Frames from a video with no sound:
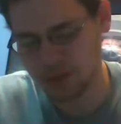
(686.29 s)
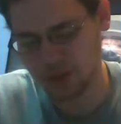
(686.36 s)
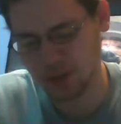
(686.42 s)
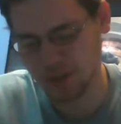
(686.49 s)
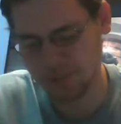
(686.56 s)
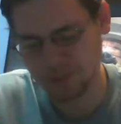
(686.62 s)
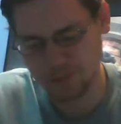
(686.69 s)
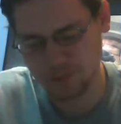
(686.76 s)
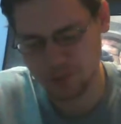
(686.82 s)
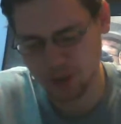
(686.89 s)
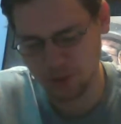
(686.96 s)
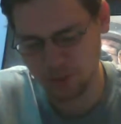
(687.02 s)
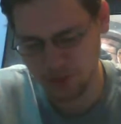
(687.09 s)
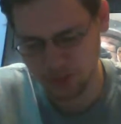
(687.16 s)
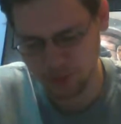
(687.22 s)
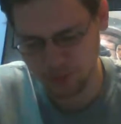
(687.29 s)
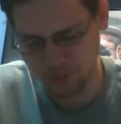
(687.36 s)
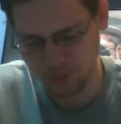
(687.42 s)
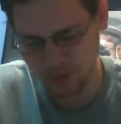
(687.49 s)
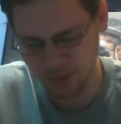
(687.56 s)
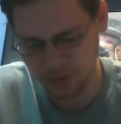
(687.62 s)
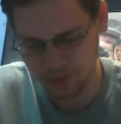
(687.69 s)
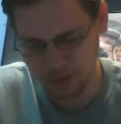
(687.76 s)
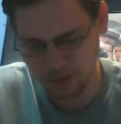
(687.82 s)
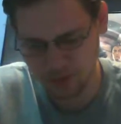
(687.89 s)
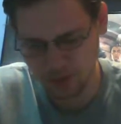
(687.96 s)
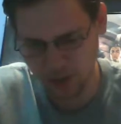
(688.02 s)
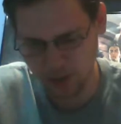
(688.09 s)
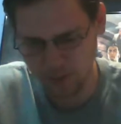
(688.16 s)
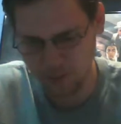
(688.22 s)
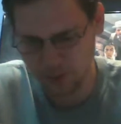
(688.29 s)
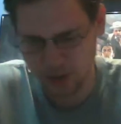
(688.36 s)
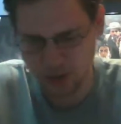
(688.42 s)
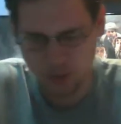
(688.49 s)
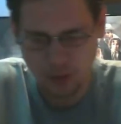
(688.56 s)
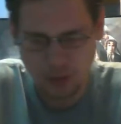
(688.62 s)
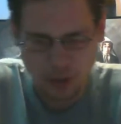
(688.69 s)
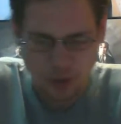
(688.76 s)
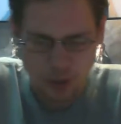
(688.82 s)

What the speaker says: I'm trying to make a limited time video.